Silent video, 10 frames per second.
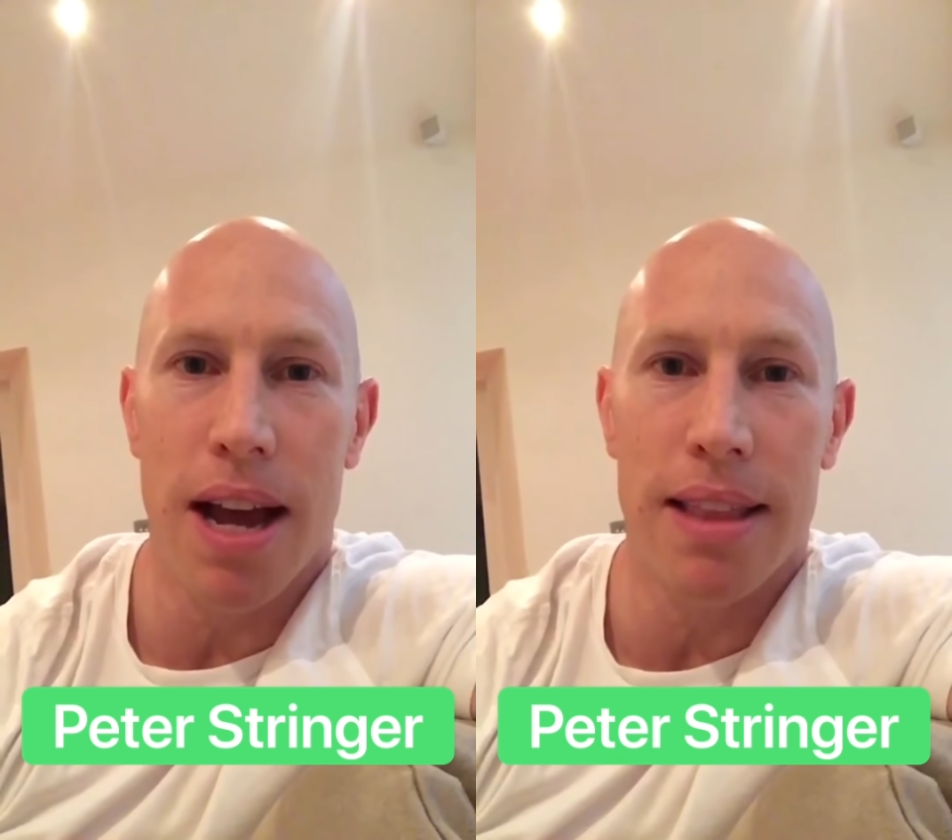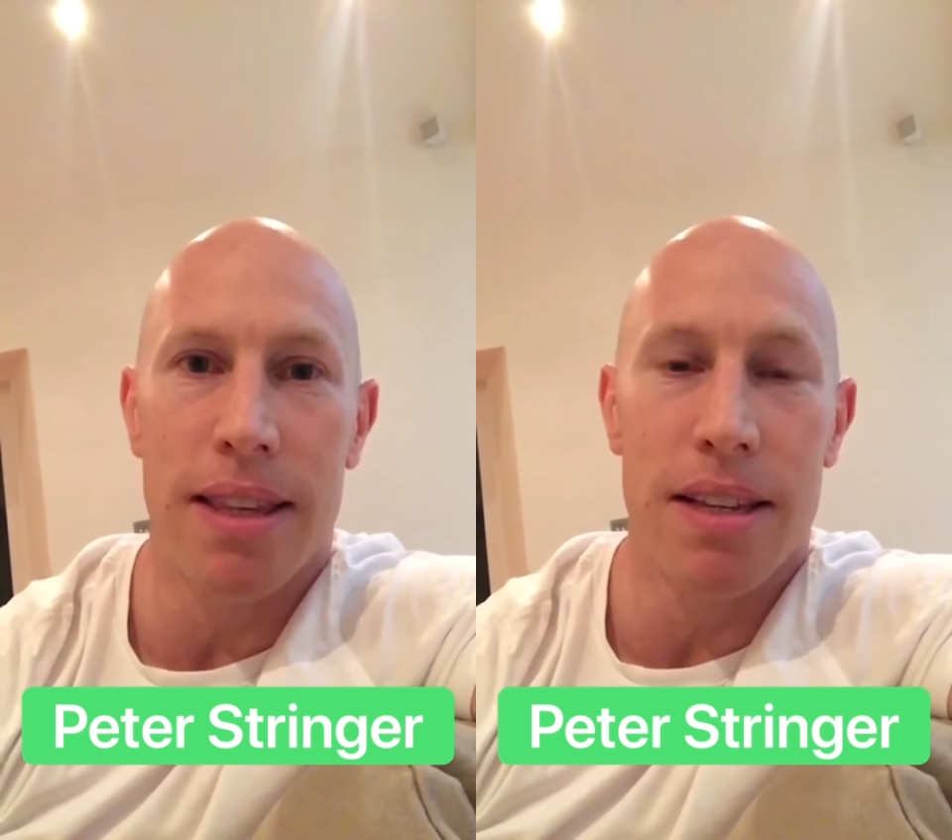
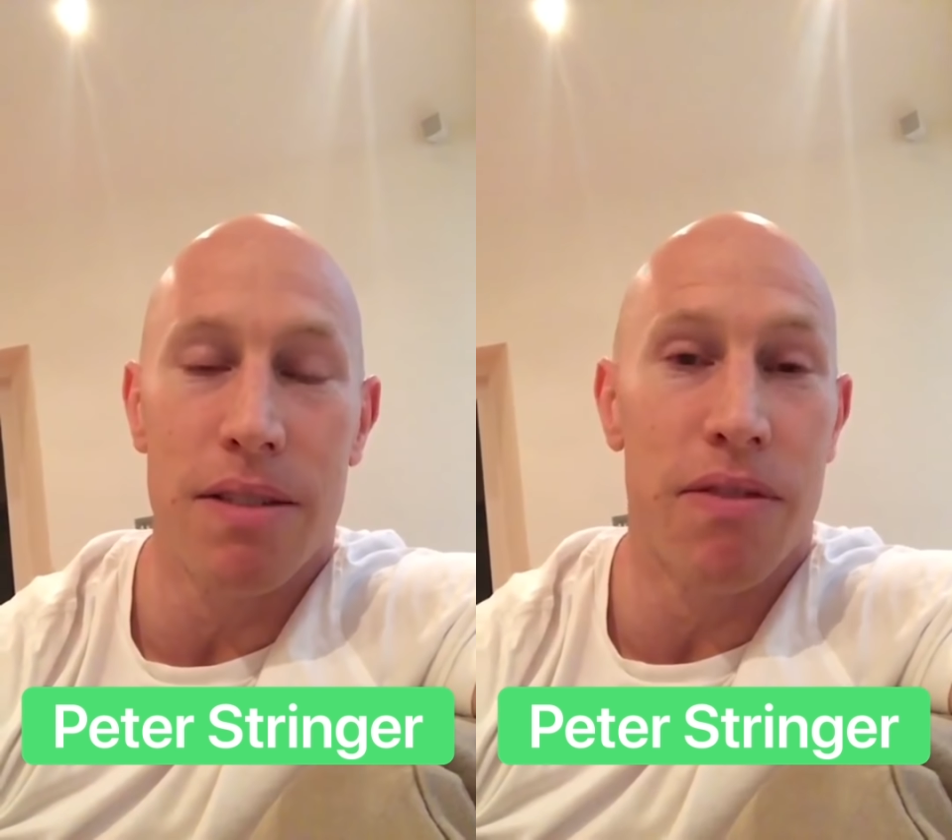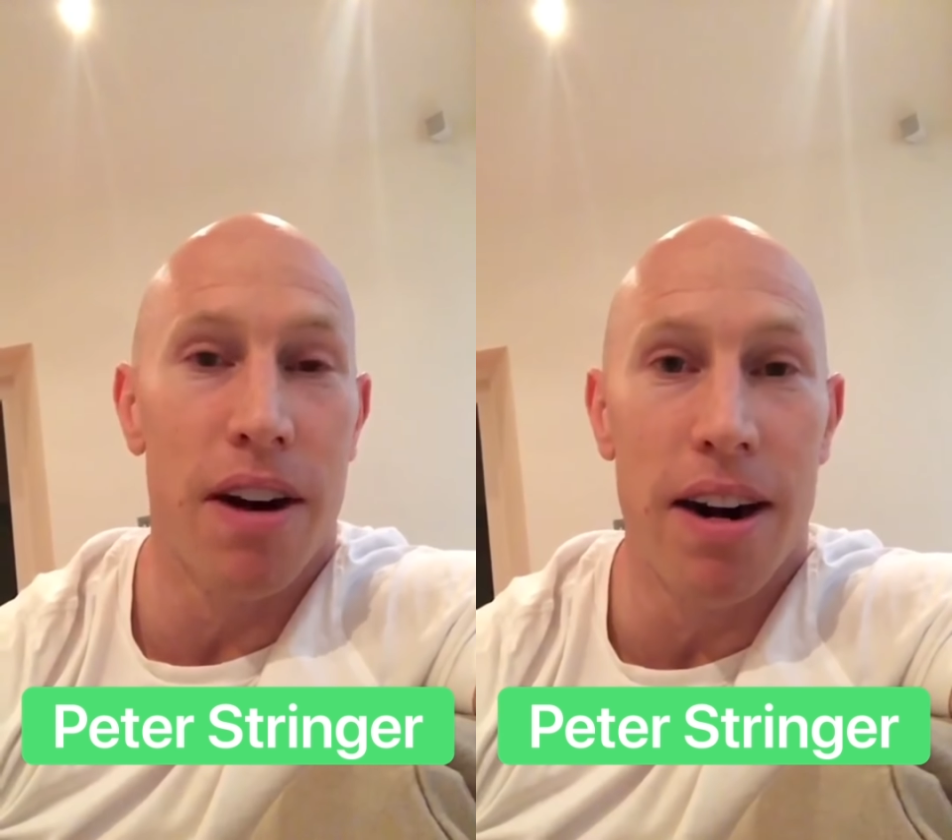at
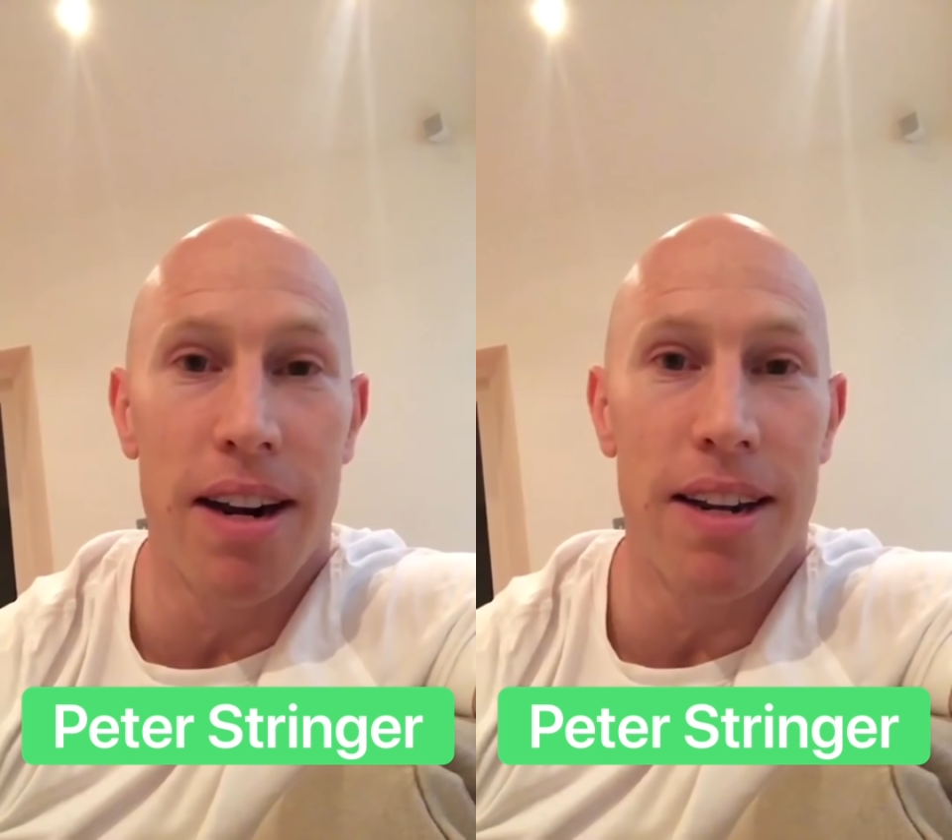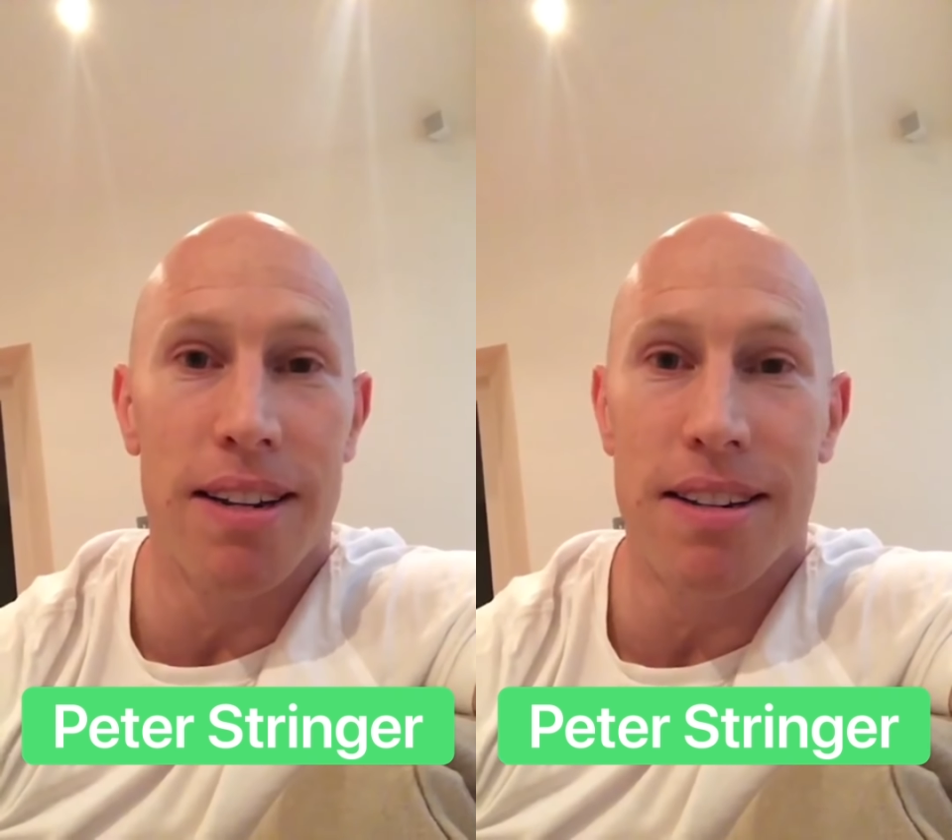this
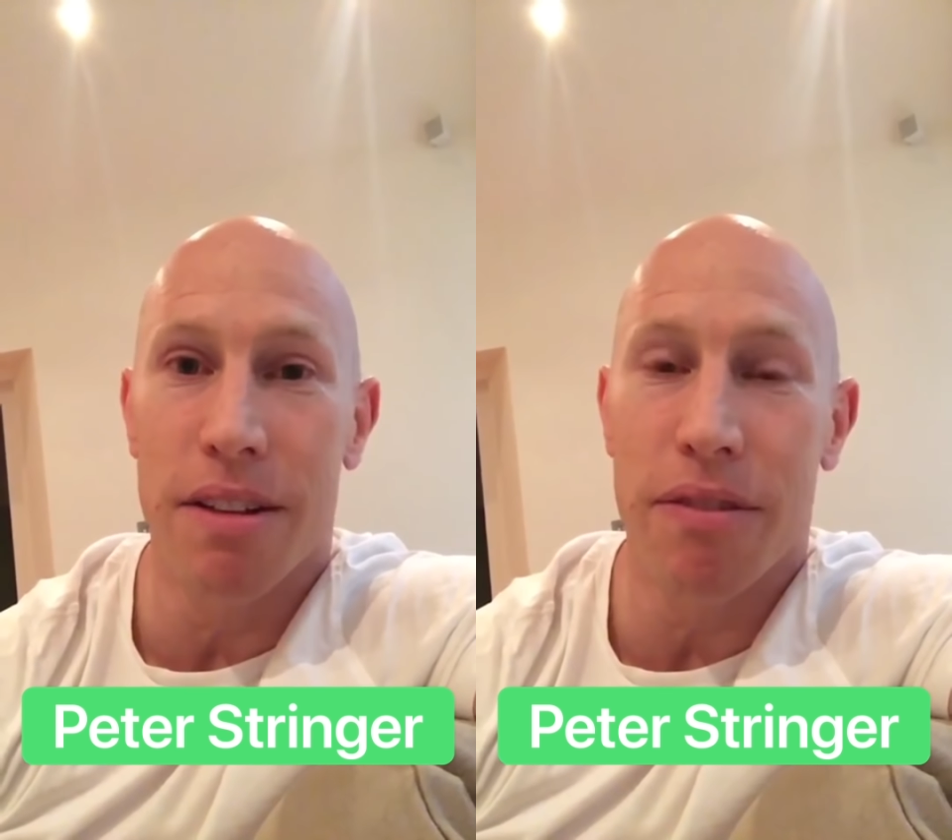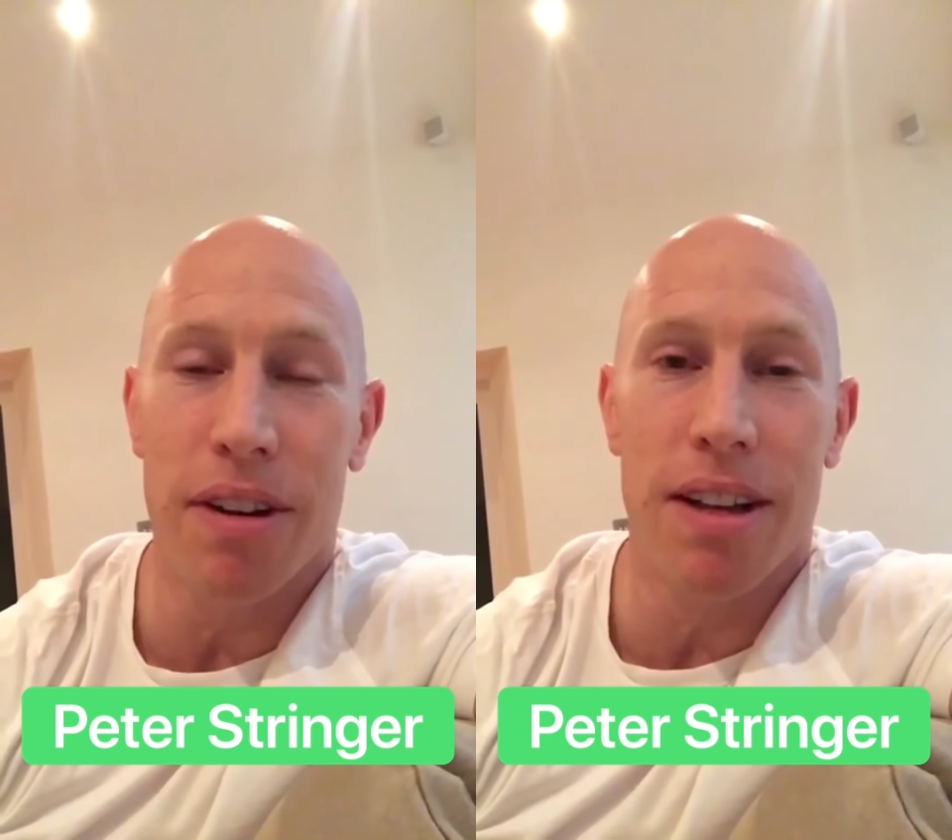very
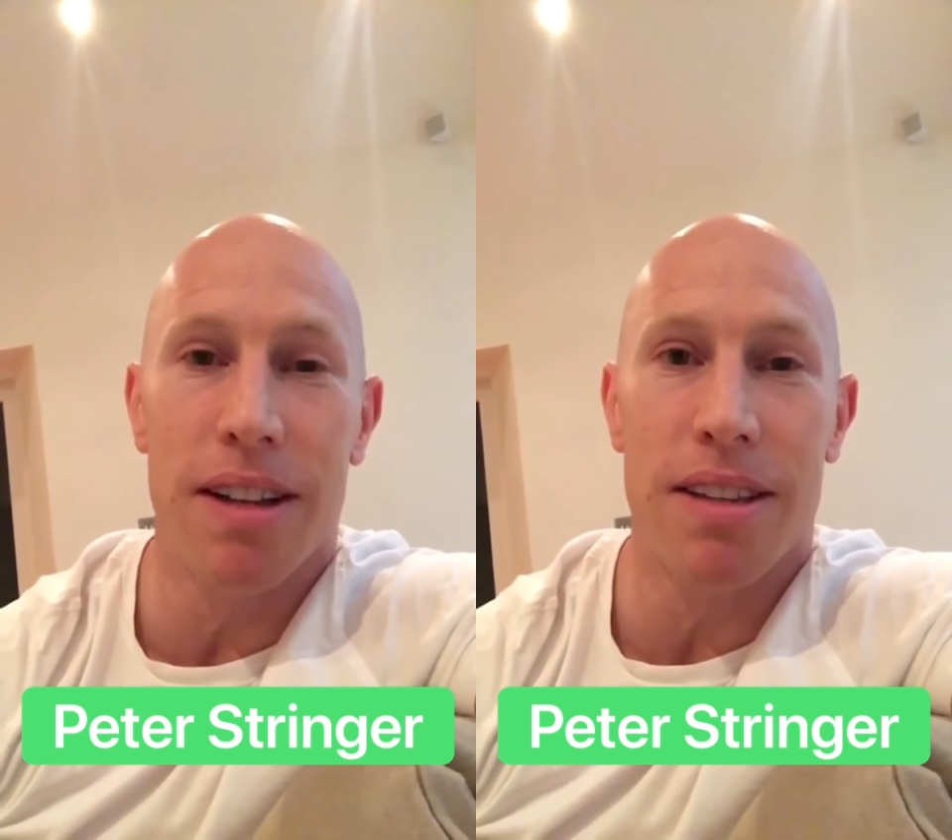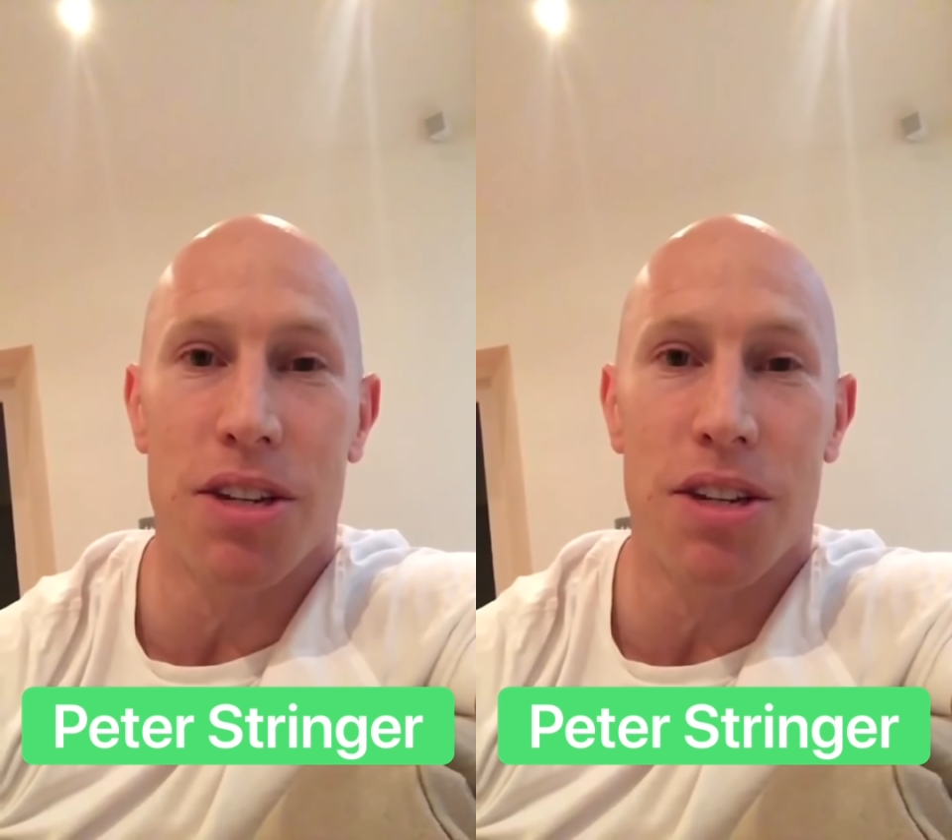difficult